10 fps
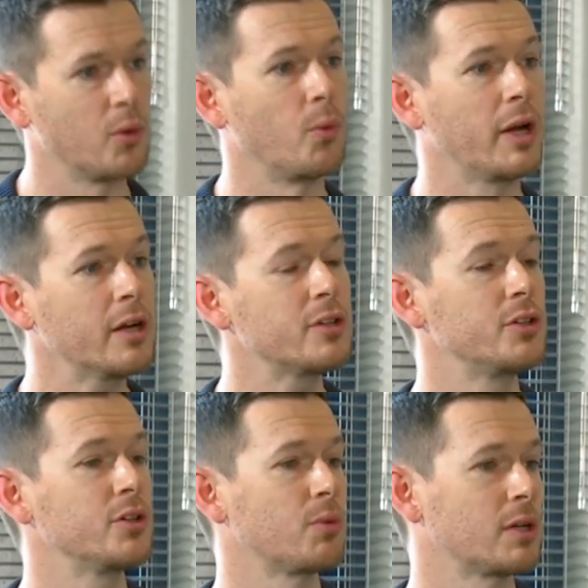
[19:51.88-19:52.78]
where do
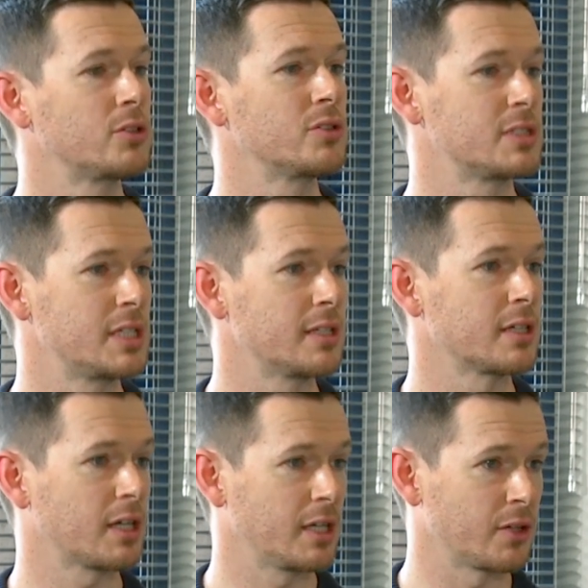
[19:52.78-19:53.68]
you want to see the
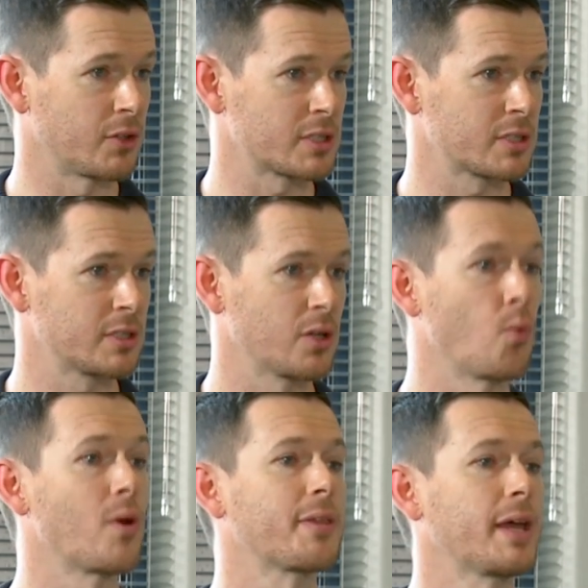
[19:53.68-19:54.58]
clearest
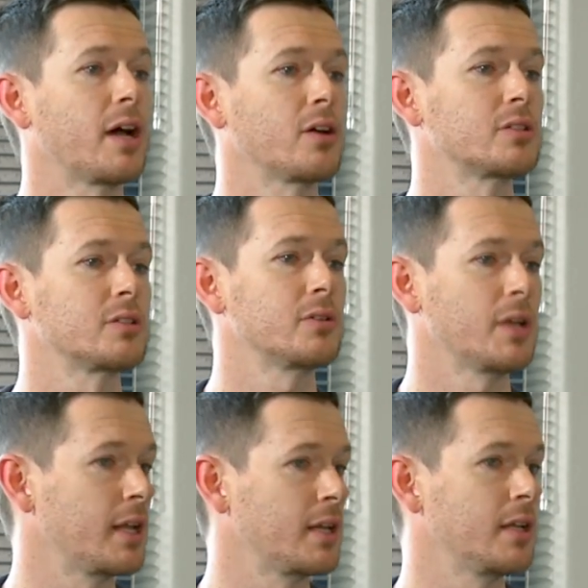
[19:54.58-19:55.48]
without
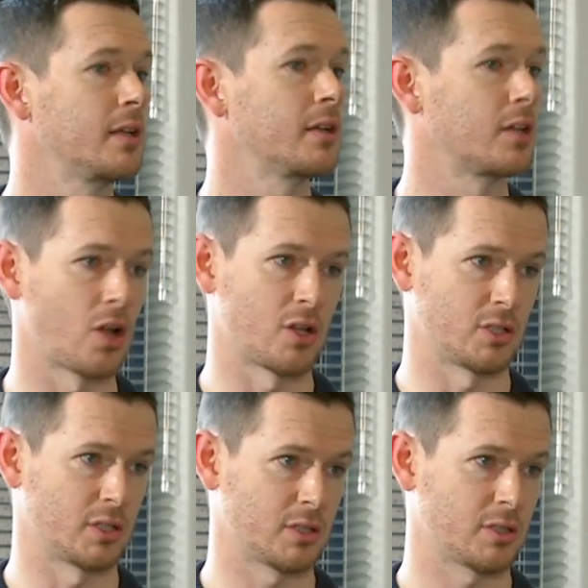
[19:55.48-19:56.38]
any
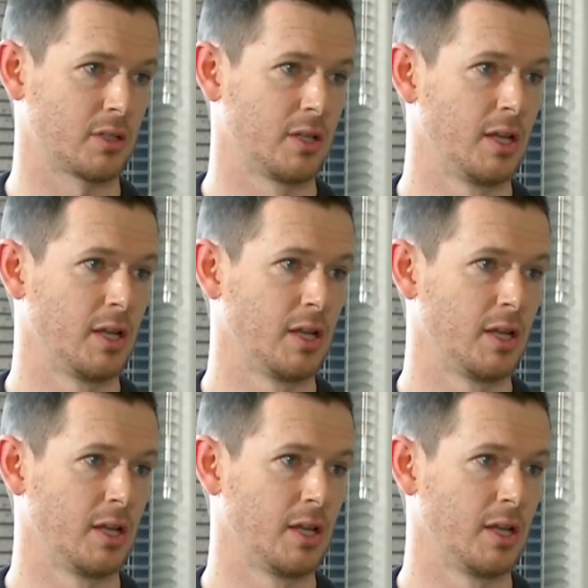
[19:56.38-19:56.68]
glasses?